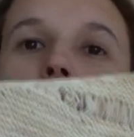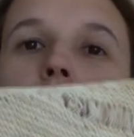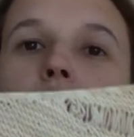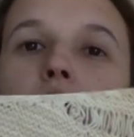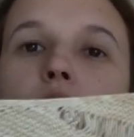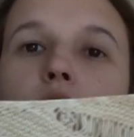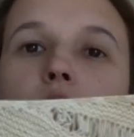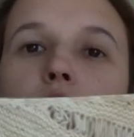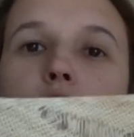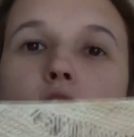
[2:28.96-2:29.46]
It
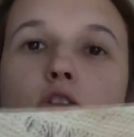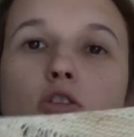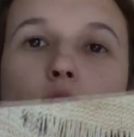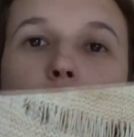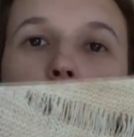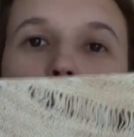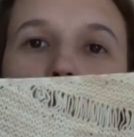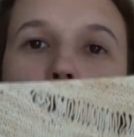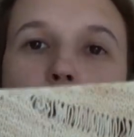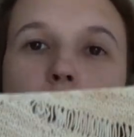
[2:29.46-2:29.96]
uses
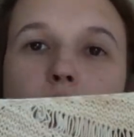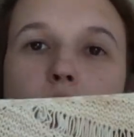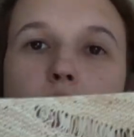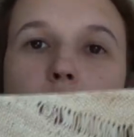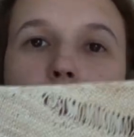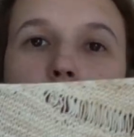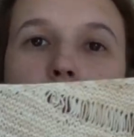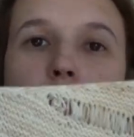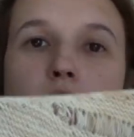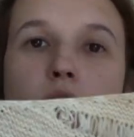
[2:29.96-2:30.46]
short row
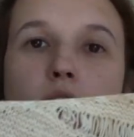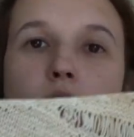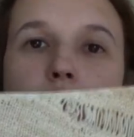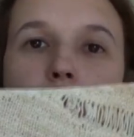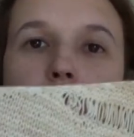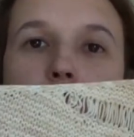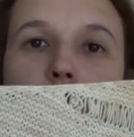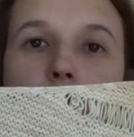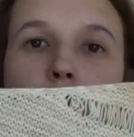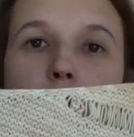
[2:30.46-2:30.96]

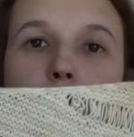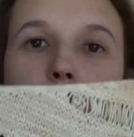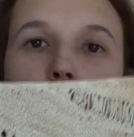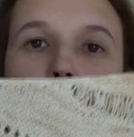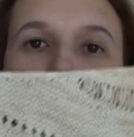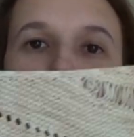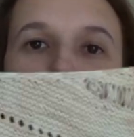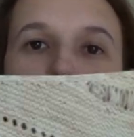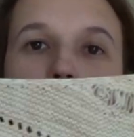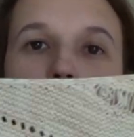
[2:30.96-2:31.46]

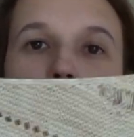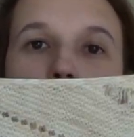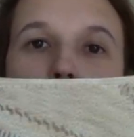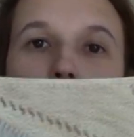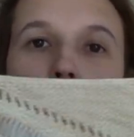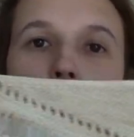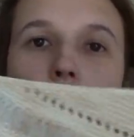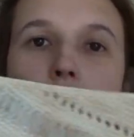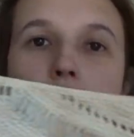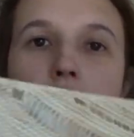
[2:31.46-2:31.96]
shaping to
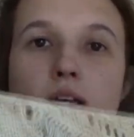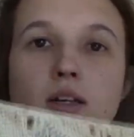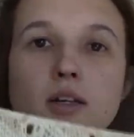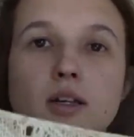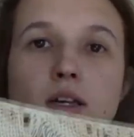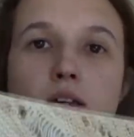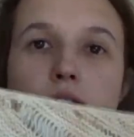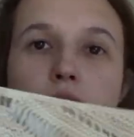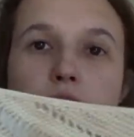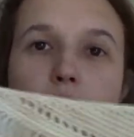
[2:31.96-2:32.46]
get that
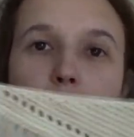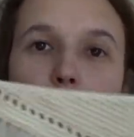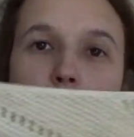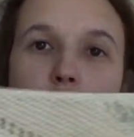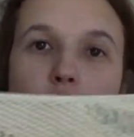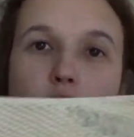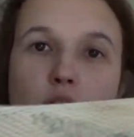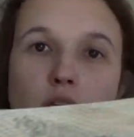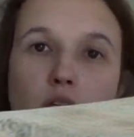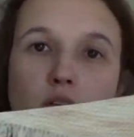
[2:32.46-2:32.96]

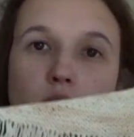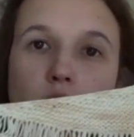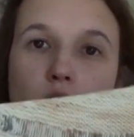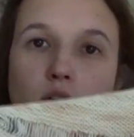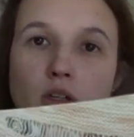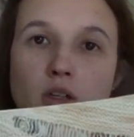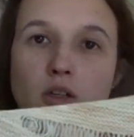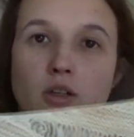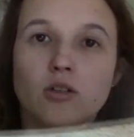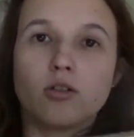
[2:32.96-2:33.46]
asymmetry.
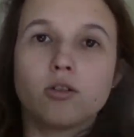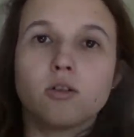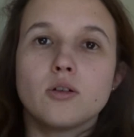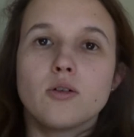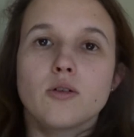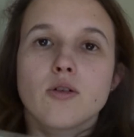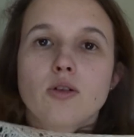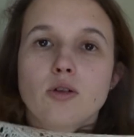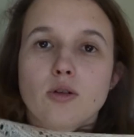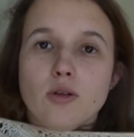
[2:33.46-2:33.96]
So
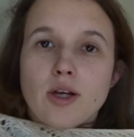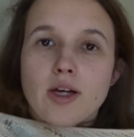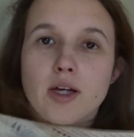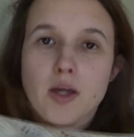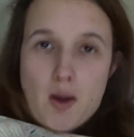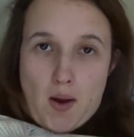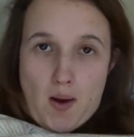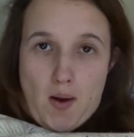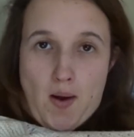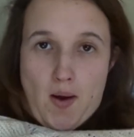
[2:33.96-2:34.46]
you
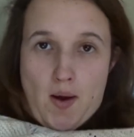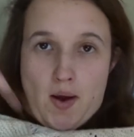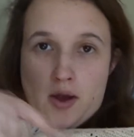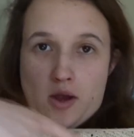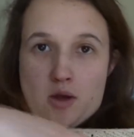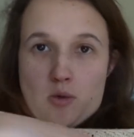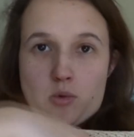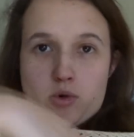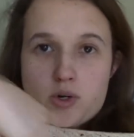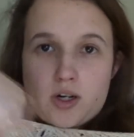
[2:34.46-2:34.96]

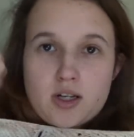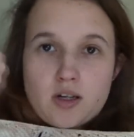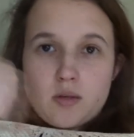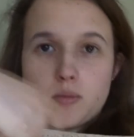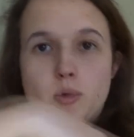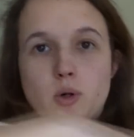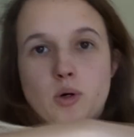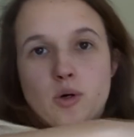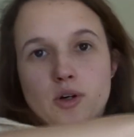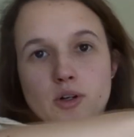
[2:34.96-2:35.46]
will knit
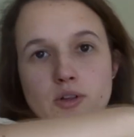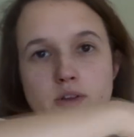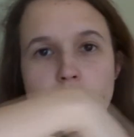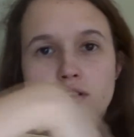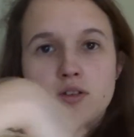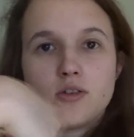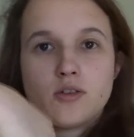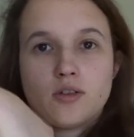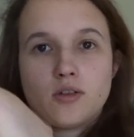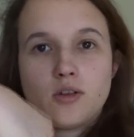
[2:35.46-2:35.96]
more on
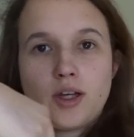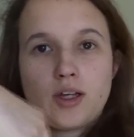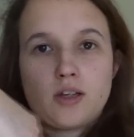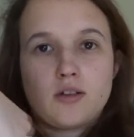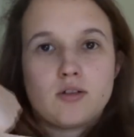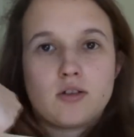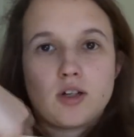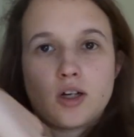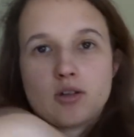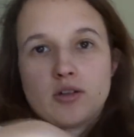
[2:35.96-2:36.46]
this,
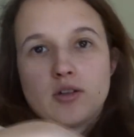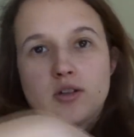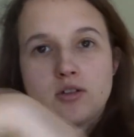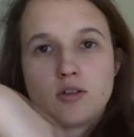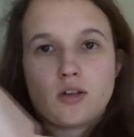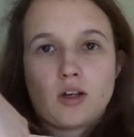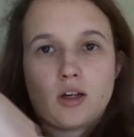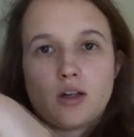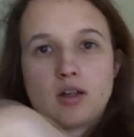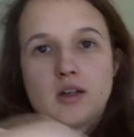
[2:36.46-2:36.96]
start on this
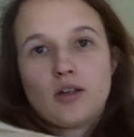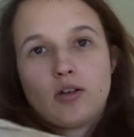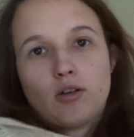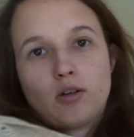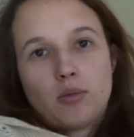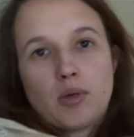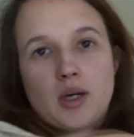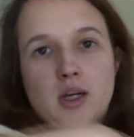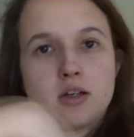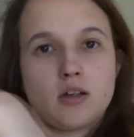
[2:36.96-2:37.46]
side and go
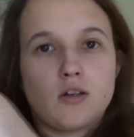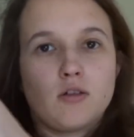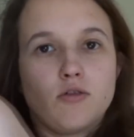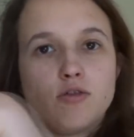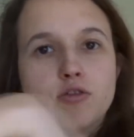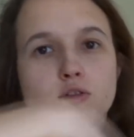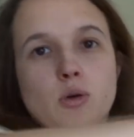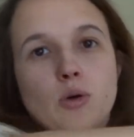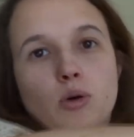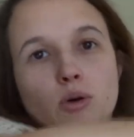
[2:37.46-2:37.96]
back and
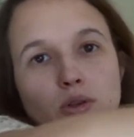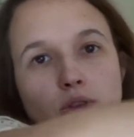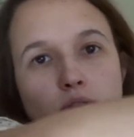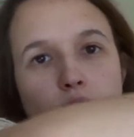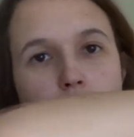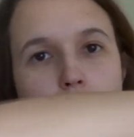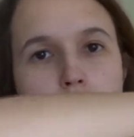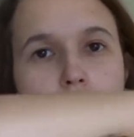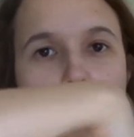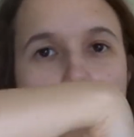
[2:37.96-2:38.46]
forth
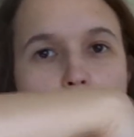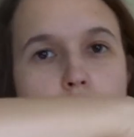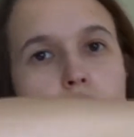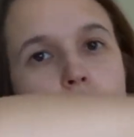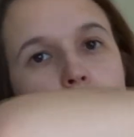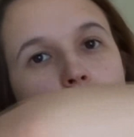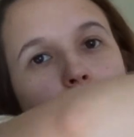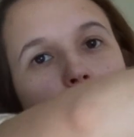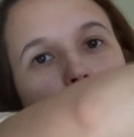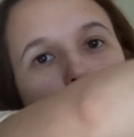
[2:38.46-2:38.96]
until
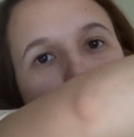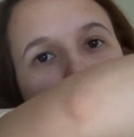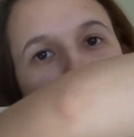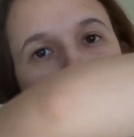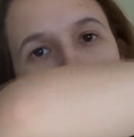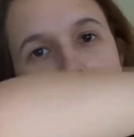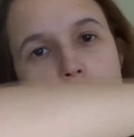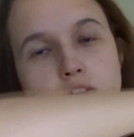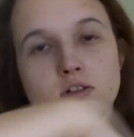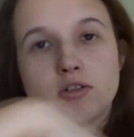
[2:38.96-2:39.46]
you
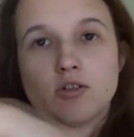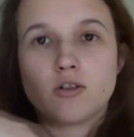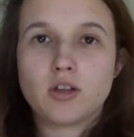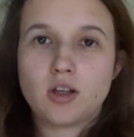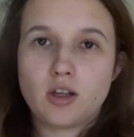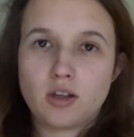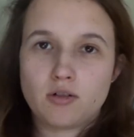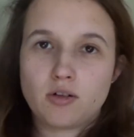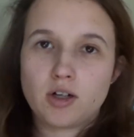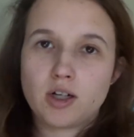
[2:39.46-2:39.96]
reach the
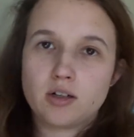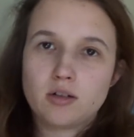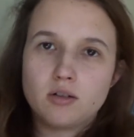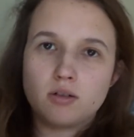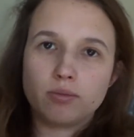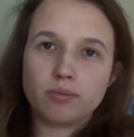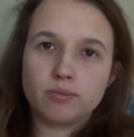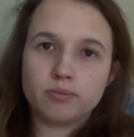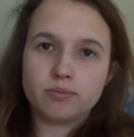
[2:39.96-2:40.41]
other end.